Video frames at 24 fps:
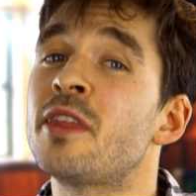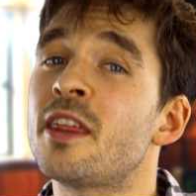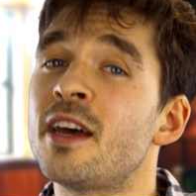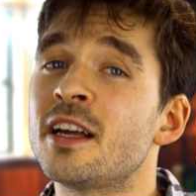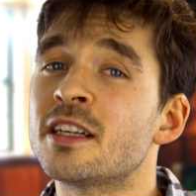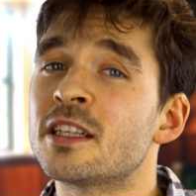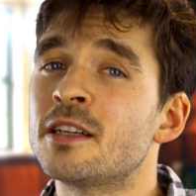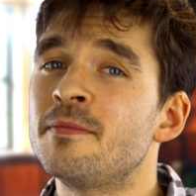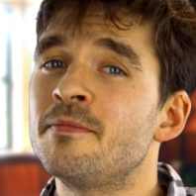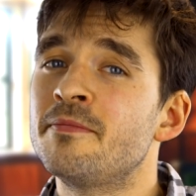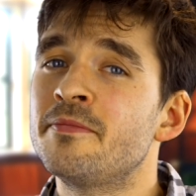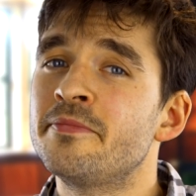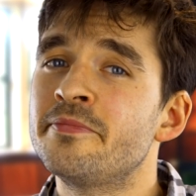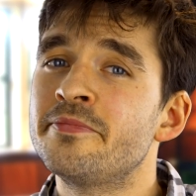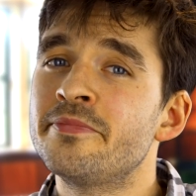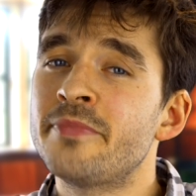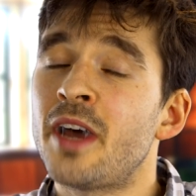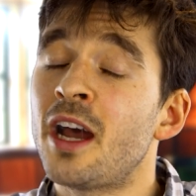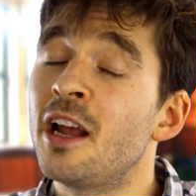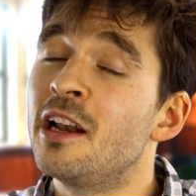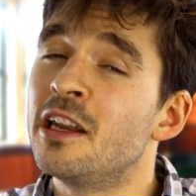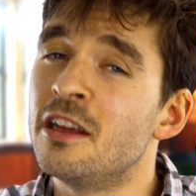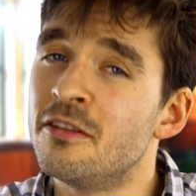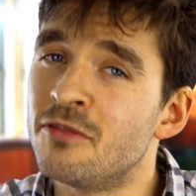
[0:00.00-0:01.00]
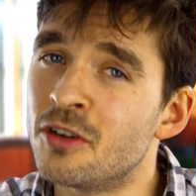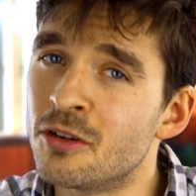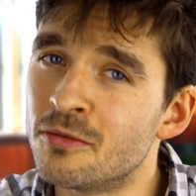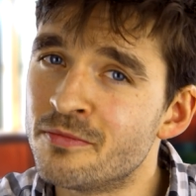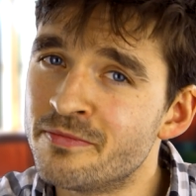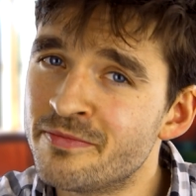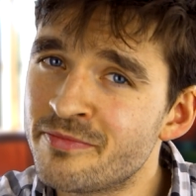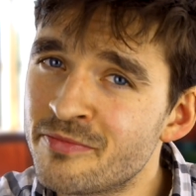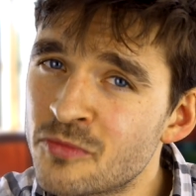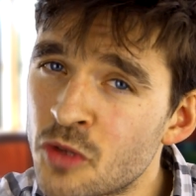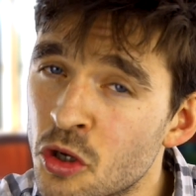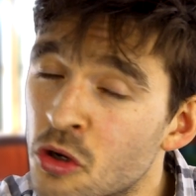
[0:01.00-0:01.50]
With that, I leave you.
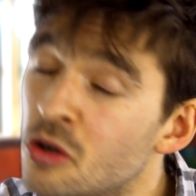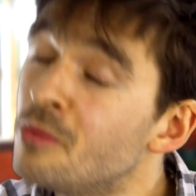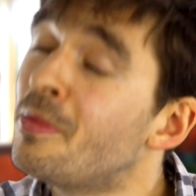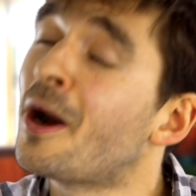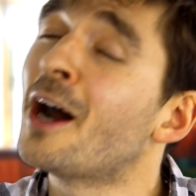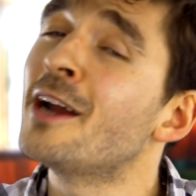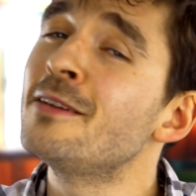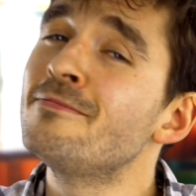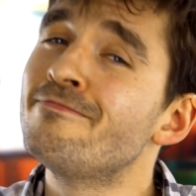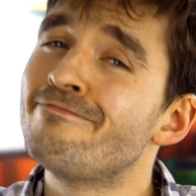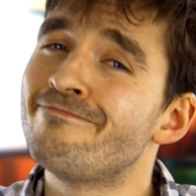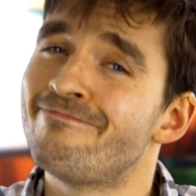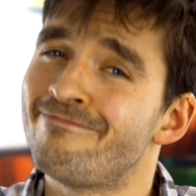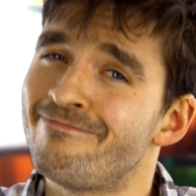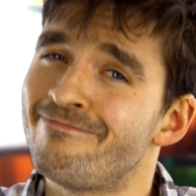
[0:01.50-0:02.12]
Goodbye.